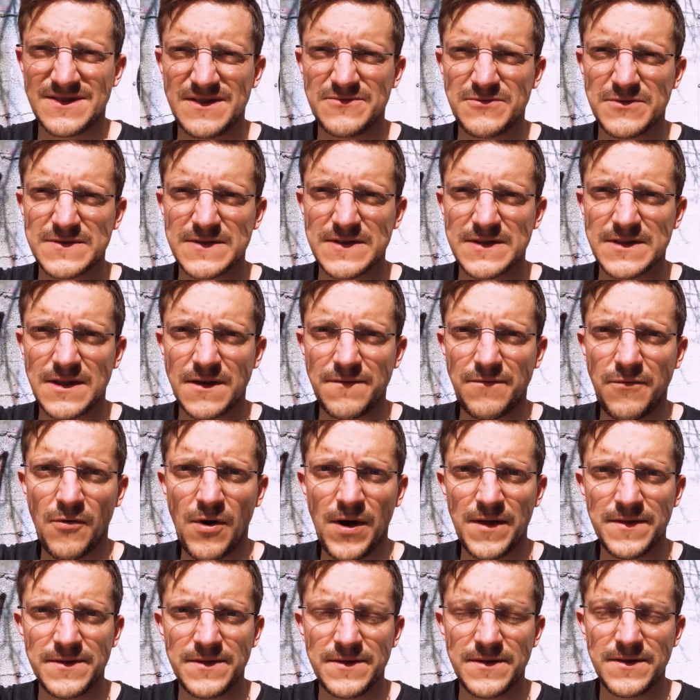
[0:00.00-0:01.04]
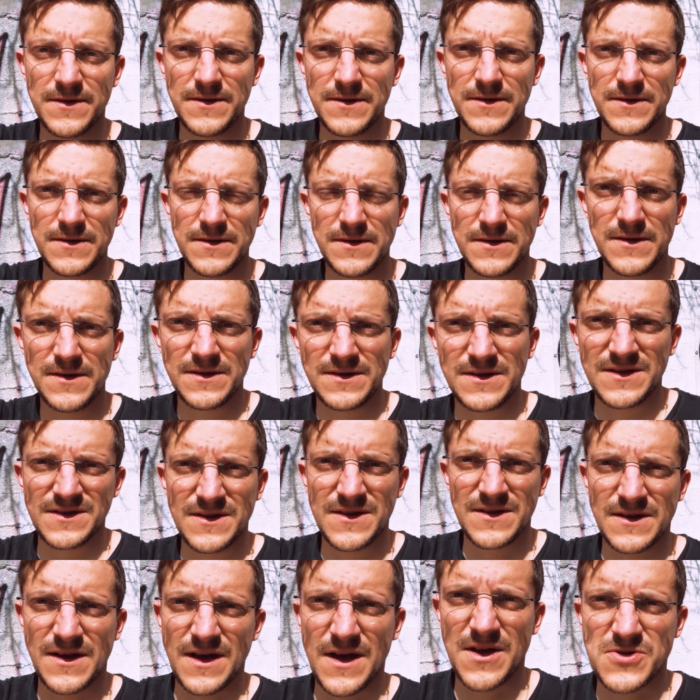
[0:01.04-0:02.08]
This was a tough one.
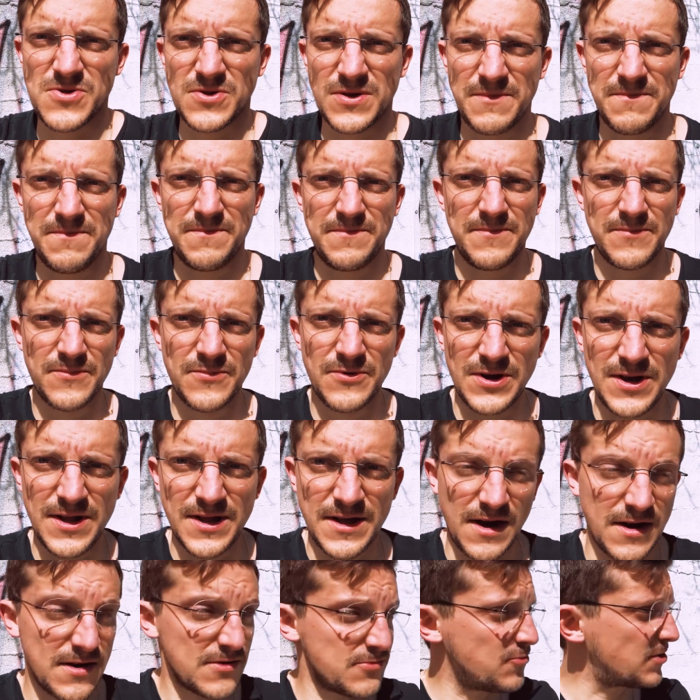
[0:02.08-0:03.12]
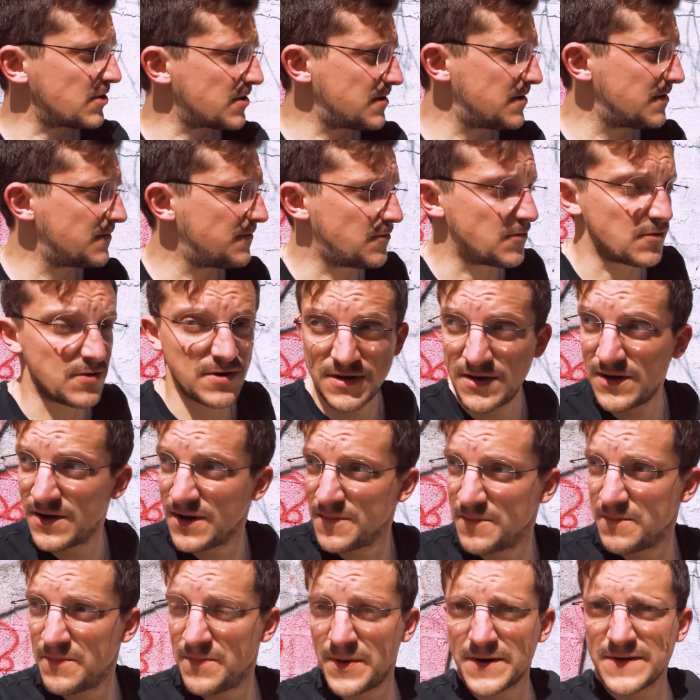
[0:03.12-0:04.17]
Actually, really hard work
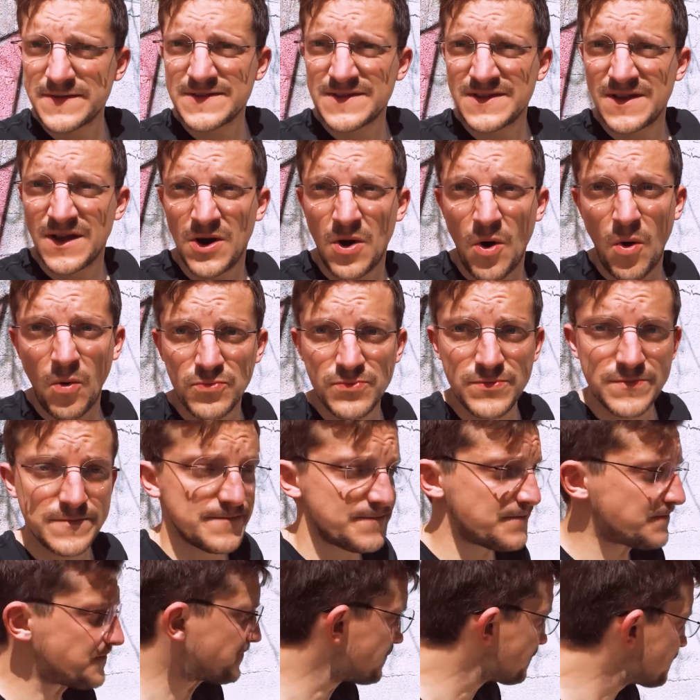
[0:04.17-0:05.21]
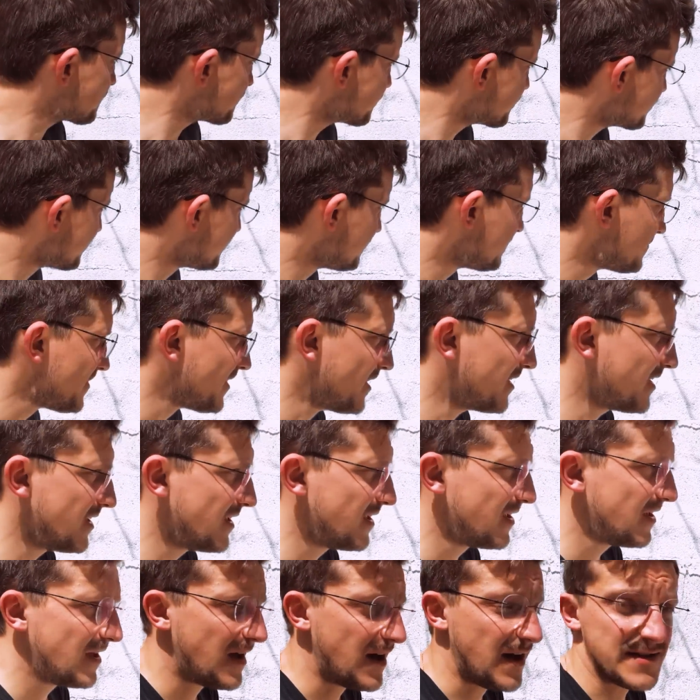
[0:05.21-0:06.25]
for a person alone.
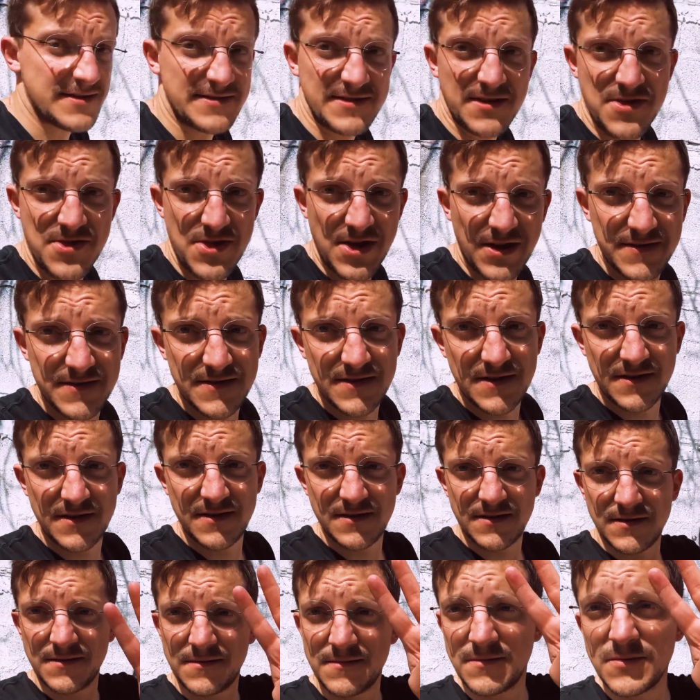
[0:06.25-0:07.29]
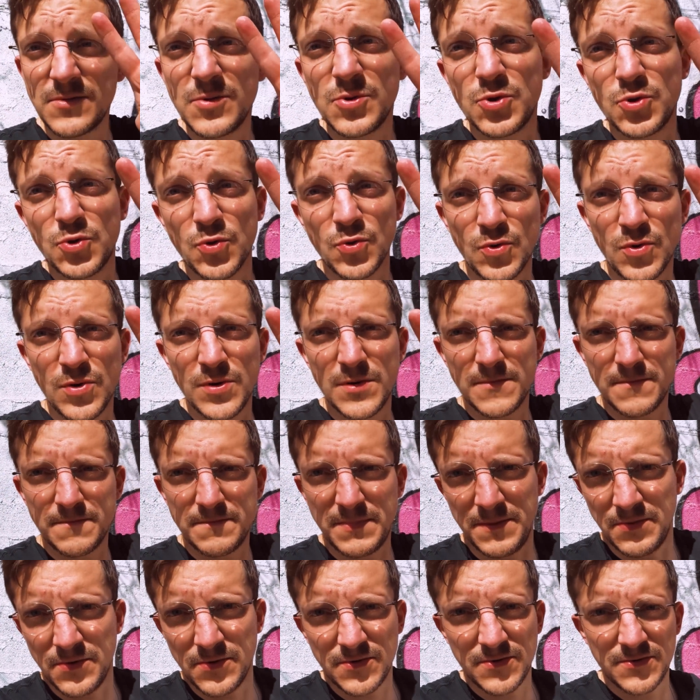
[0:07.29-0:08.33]
I suggest two
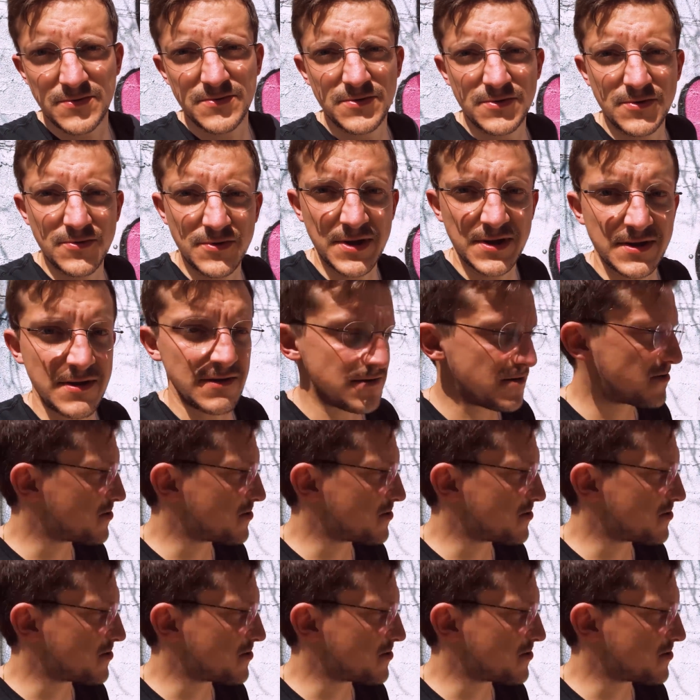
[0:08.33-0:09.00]
people doing